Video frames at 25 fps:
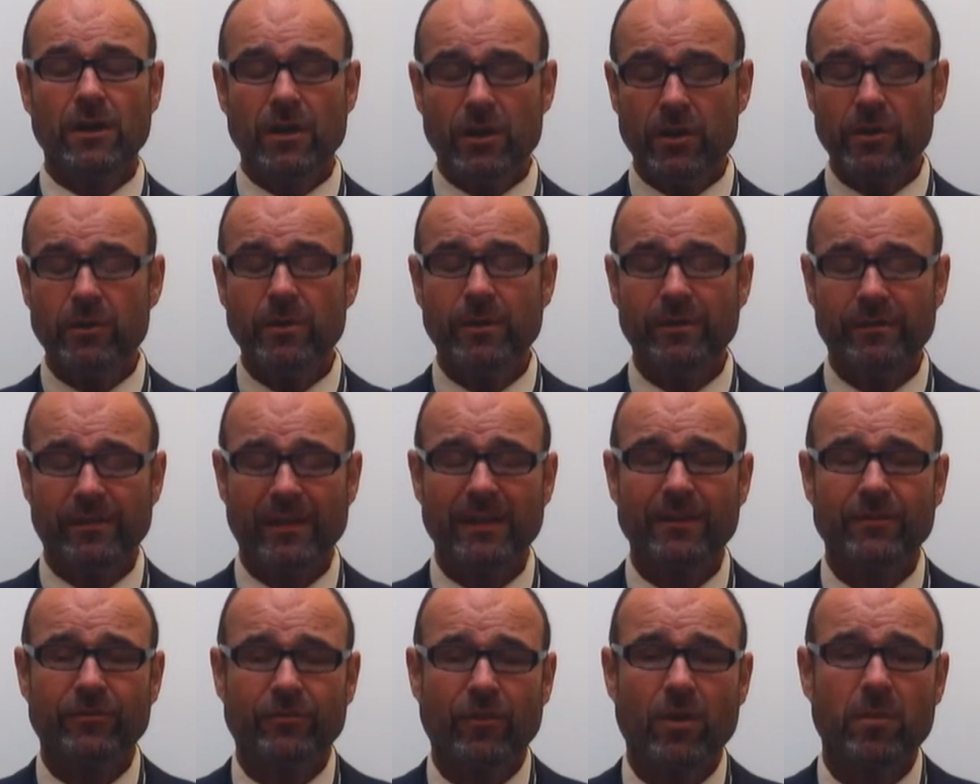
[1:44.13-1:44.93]
who is
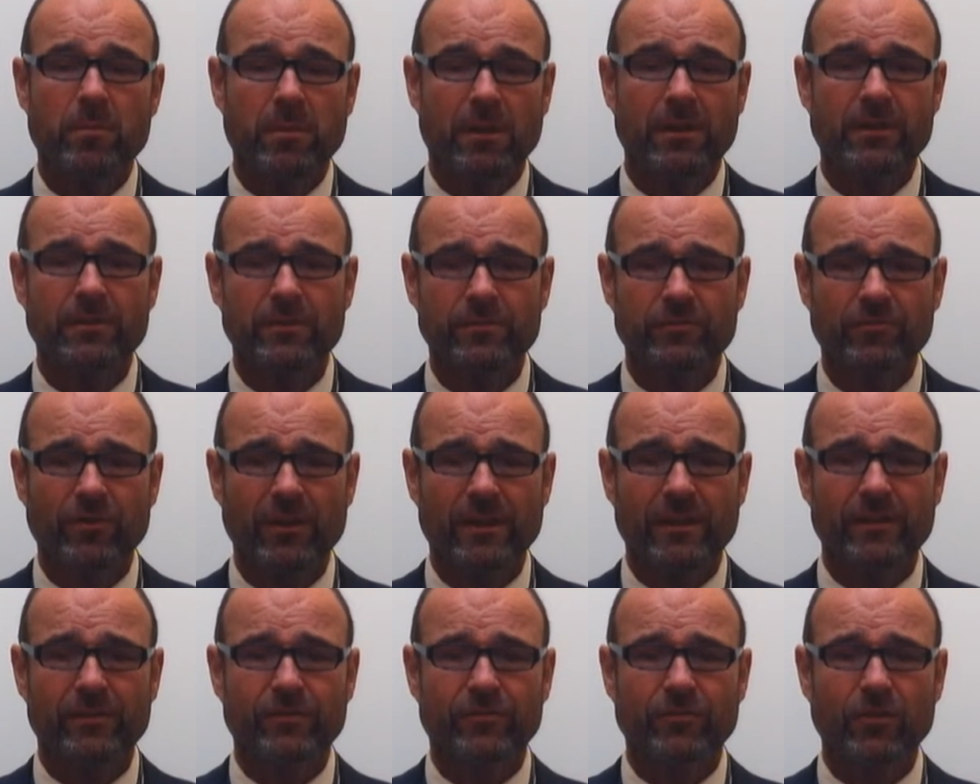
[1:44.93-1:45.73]
in trouble, who's
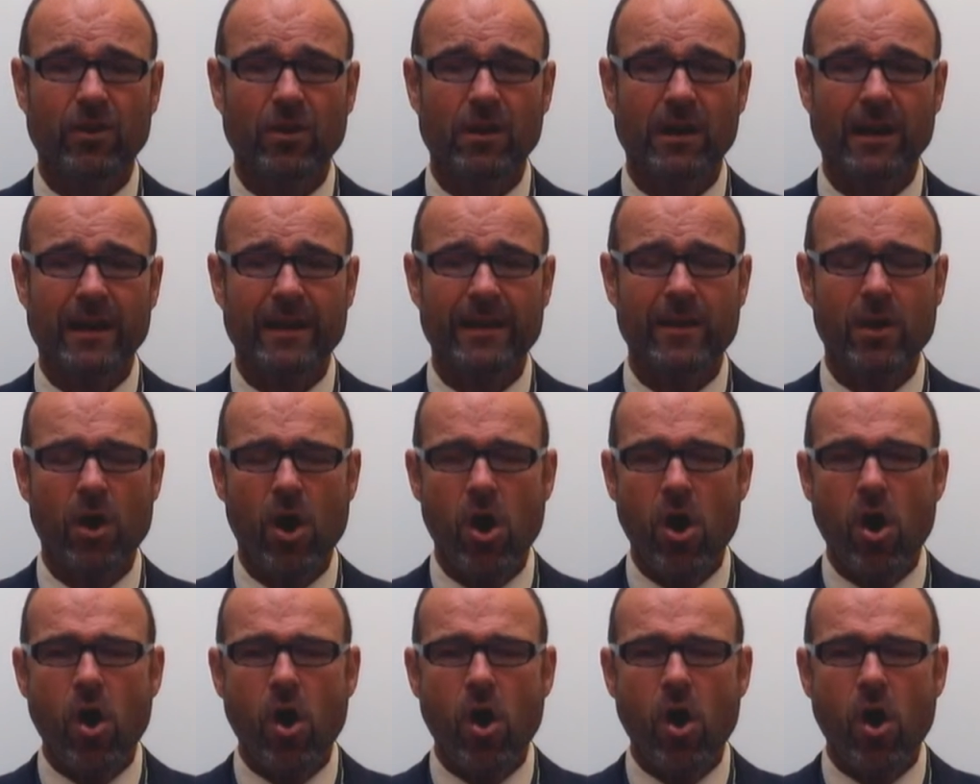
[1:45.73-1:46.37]
really struggling,